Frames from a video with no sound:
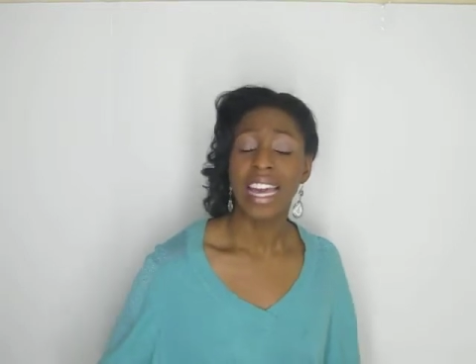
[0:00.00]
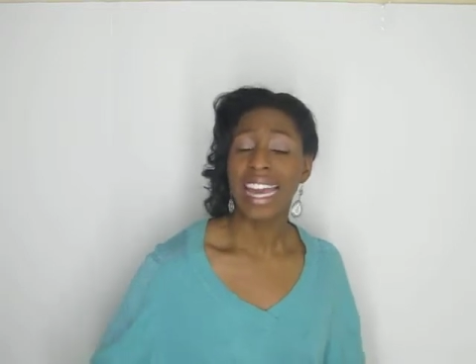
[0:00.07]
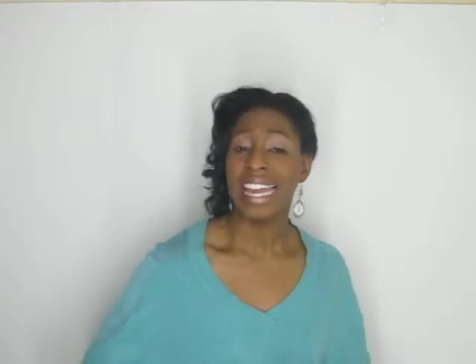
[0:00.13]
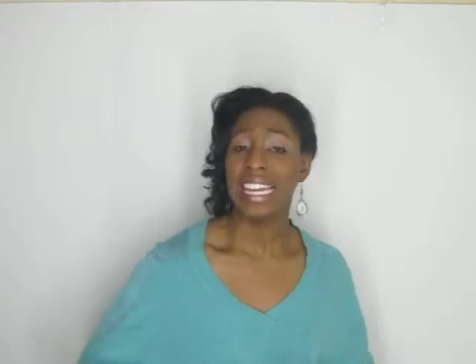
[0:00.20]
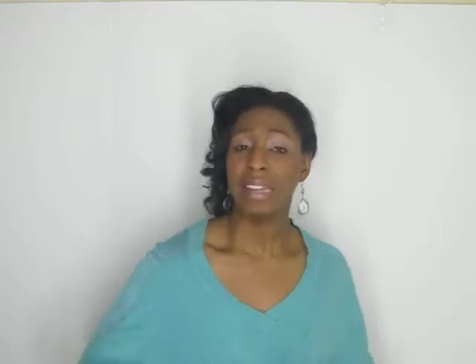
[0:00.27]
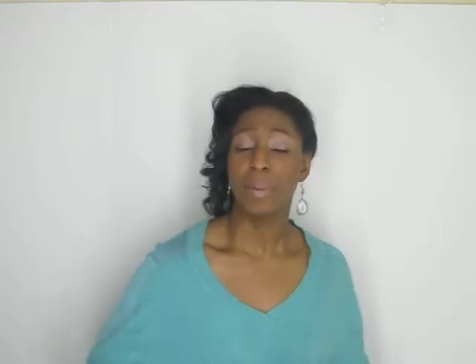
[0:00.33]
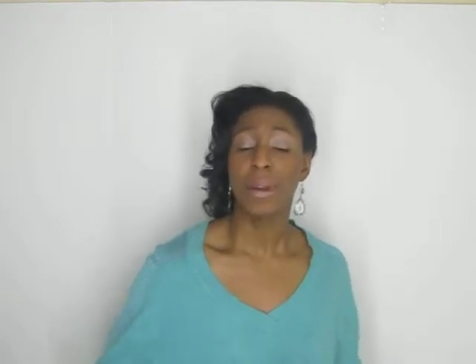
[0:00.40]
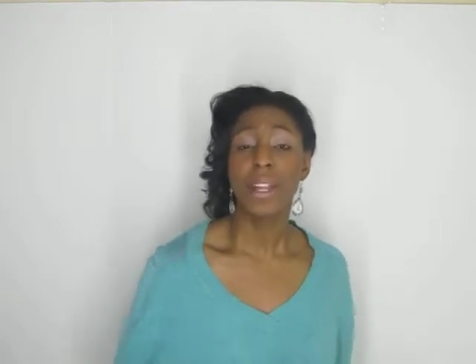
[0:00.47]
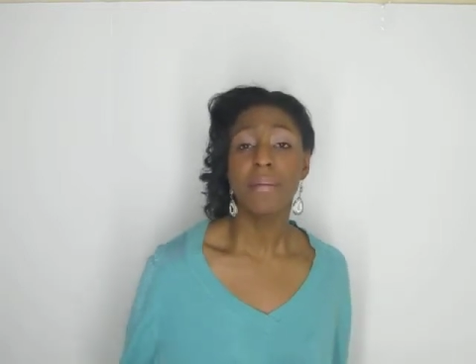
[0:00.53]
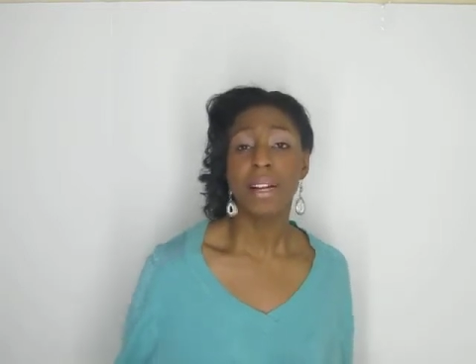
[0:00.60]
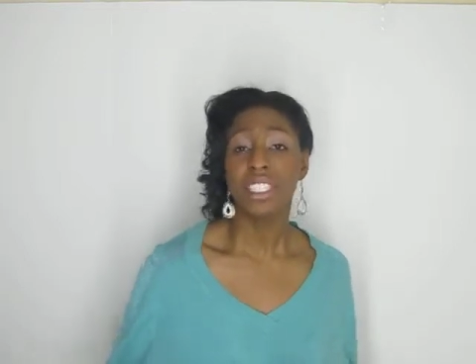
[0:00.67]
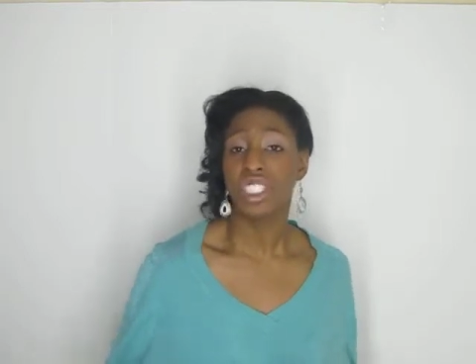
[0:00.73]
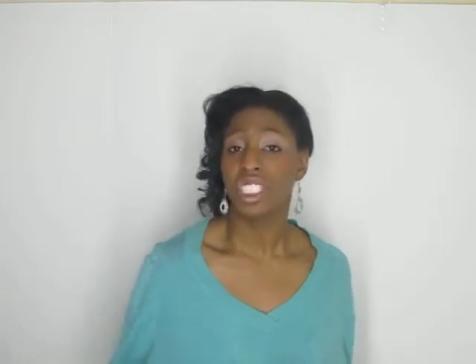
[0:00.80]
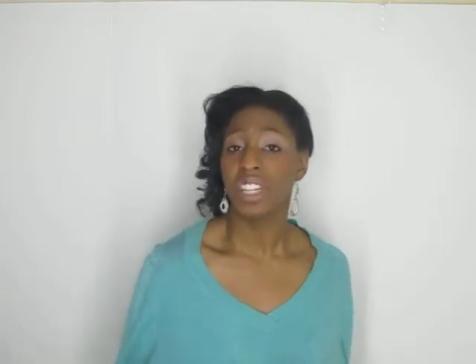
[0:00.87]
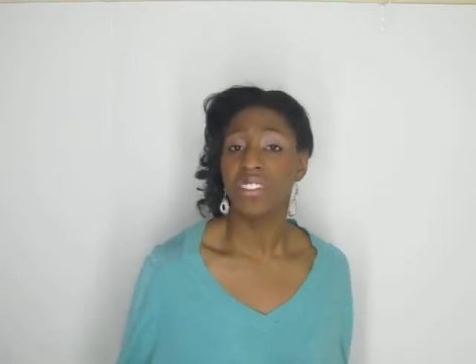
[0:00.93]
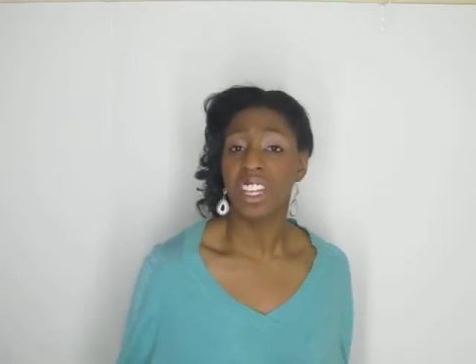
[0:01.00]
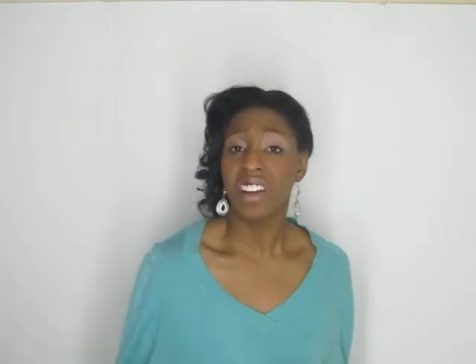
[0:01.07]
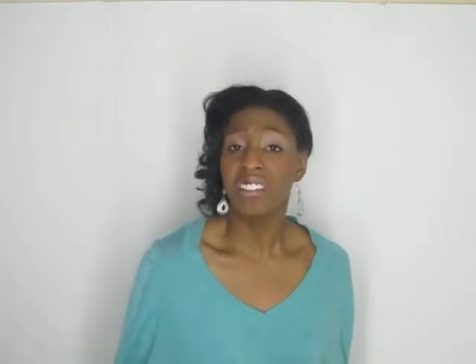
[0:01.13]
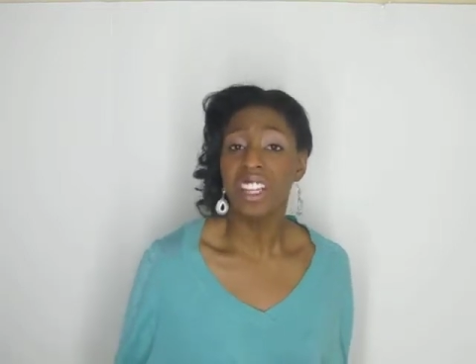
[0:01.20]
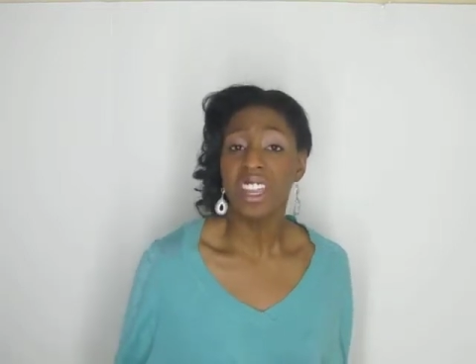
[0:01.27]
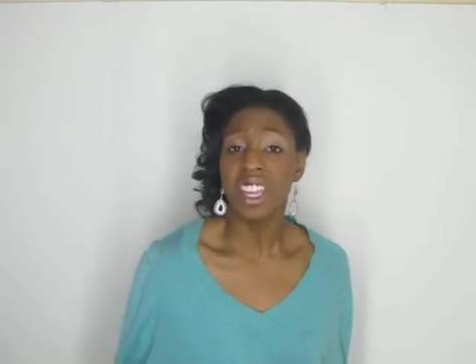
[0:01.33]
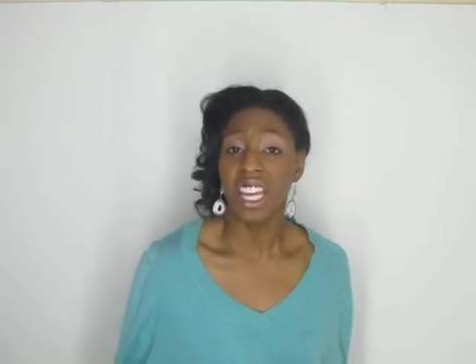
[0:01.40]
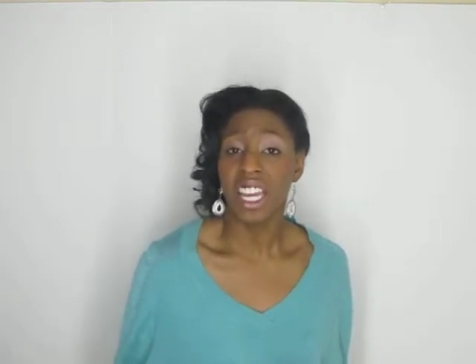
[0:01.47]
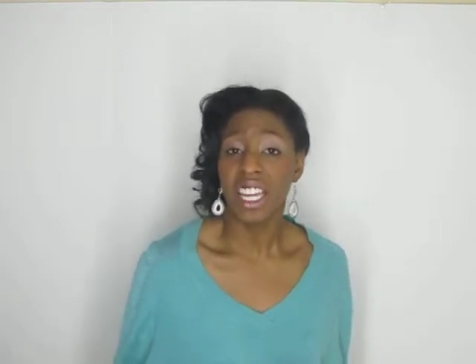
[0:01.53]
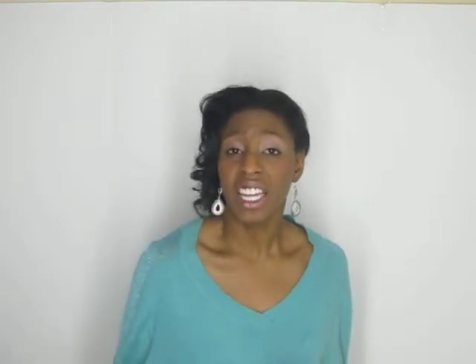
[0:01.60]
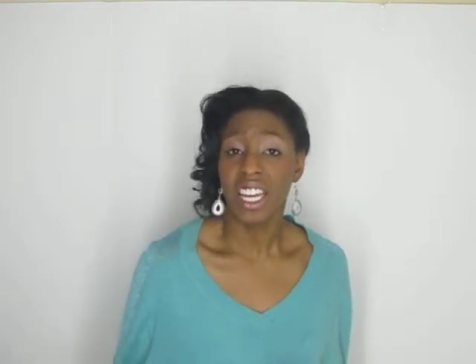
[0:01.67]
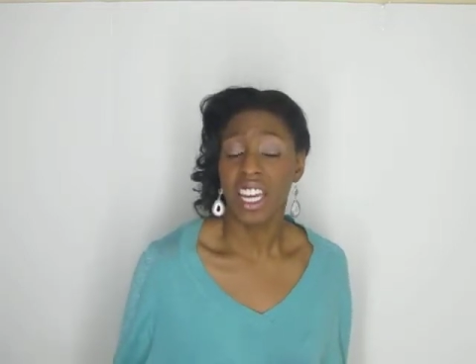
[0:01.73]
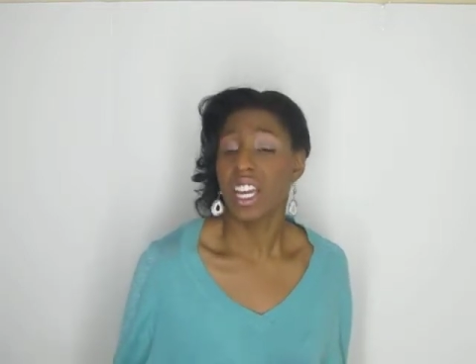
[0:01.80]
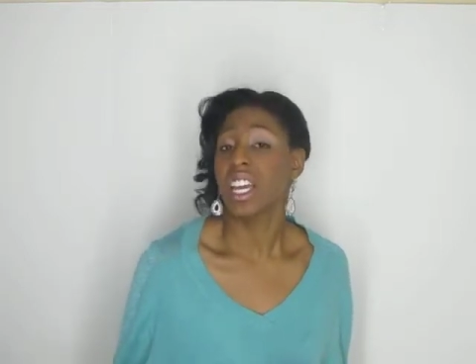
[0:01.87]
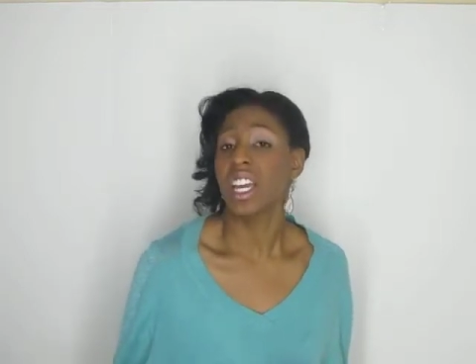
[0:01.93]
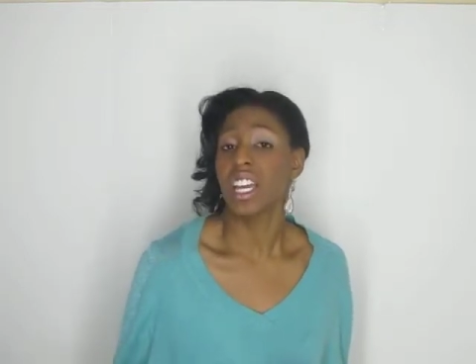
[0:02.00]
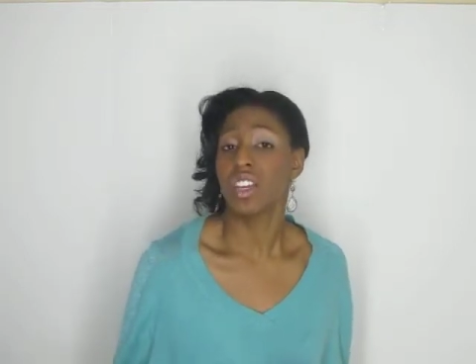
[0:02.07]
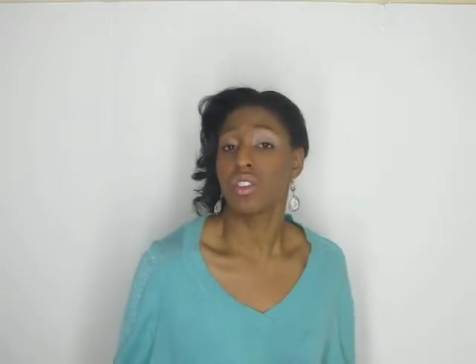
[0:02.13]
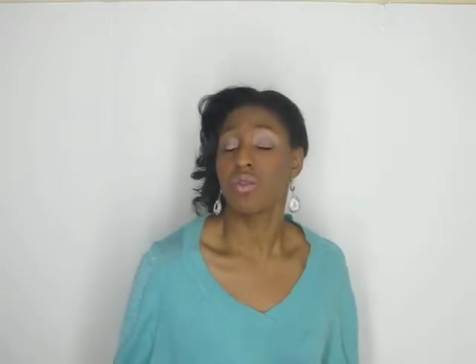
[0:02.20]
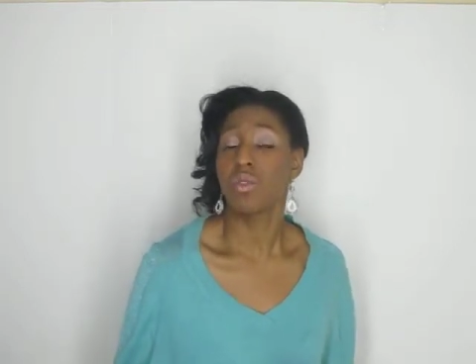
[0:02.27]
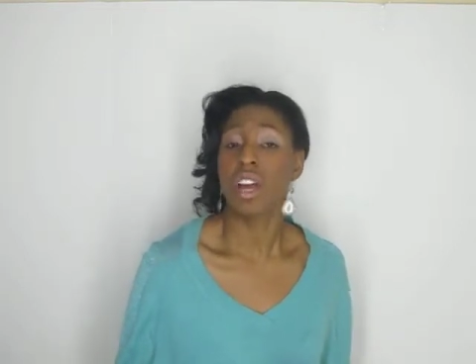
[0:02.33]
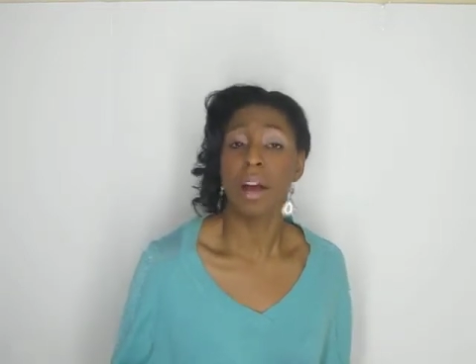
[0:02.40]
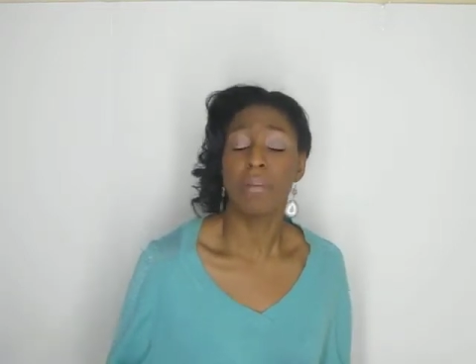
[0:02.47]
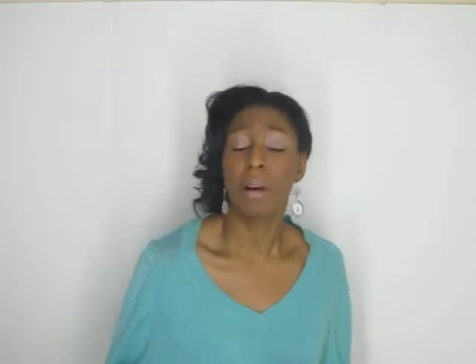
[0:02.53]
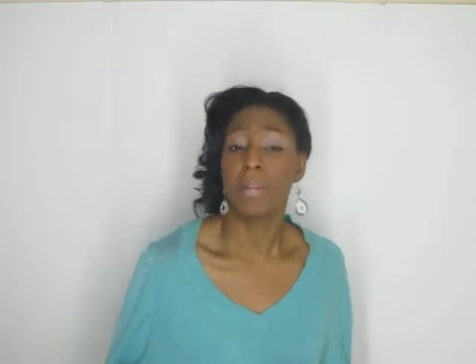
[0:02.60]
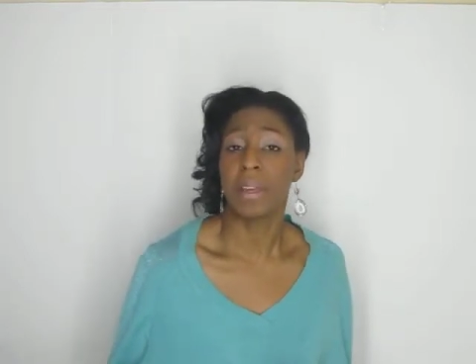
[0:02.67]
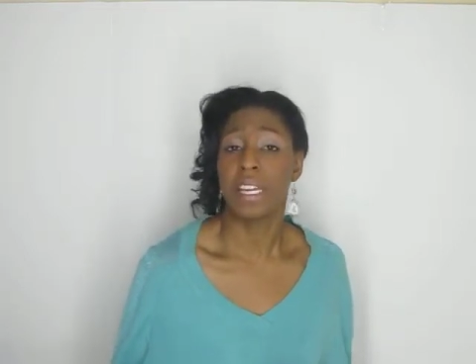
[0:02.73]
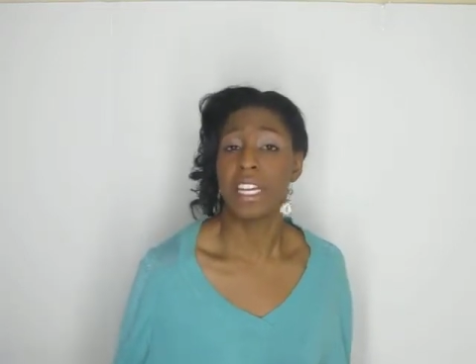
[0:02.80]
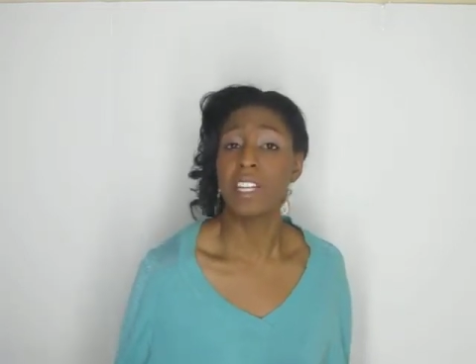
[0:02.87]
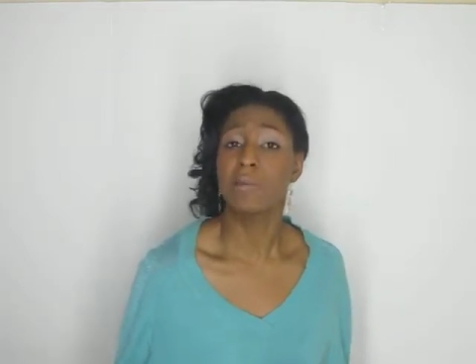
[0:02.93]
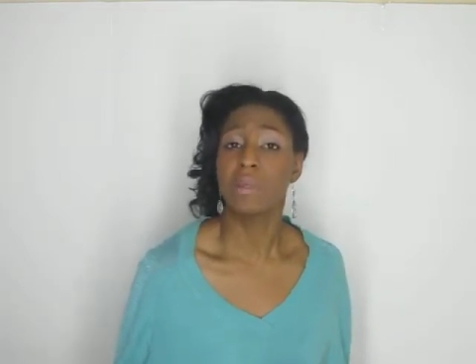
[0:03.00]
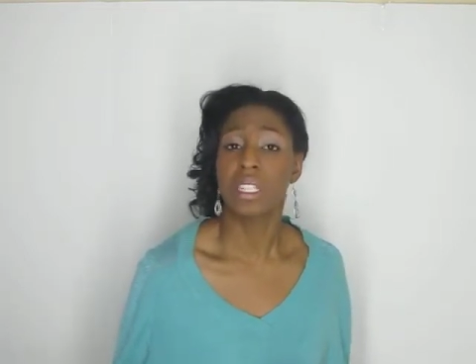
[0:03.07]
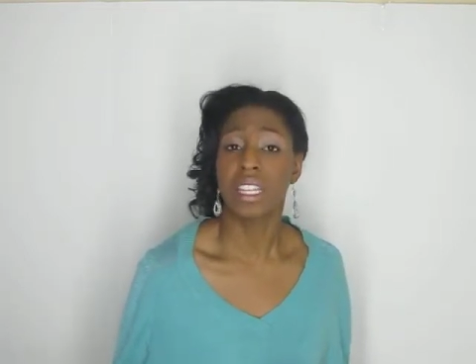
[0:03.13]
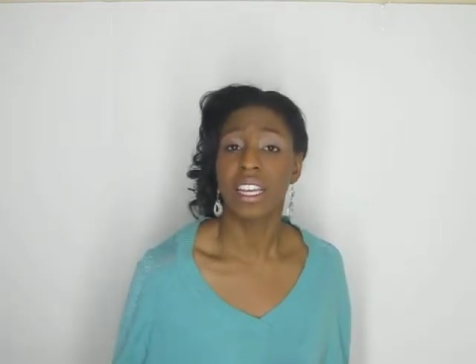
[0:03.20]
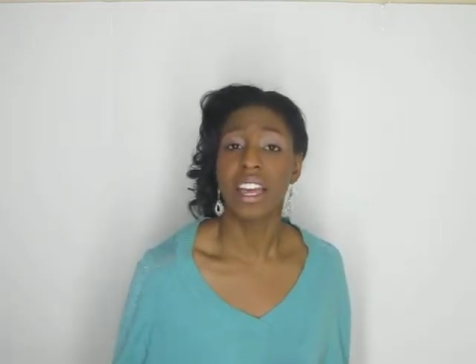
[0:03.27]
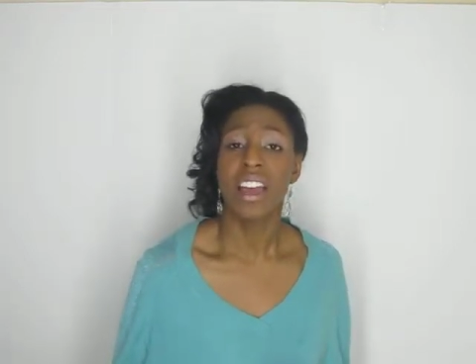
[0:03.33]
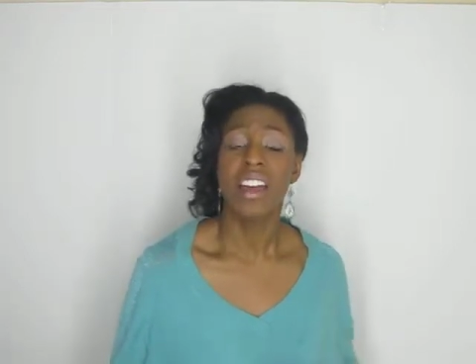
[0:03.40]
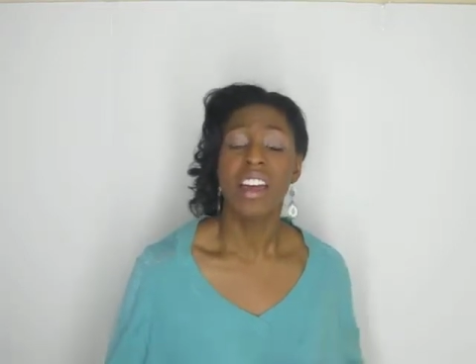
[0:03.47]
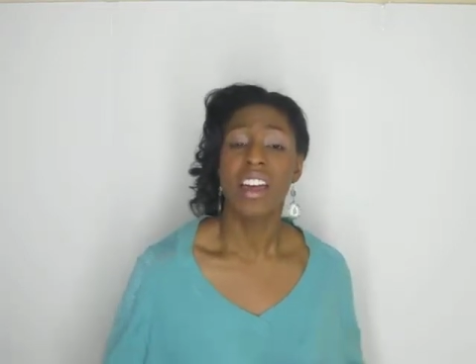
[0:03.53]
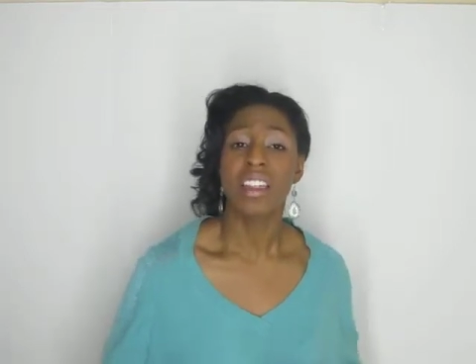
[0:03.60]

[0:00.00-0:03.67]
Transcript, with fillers: and pretty much given everything, and you come up empty.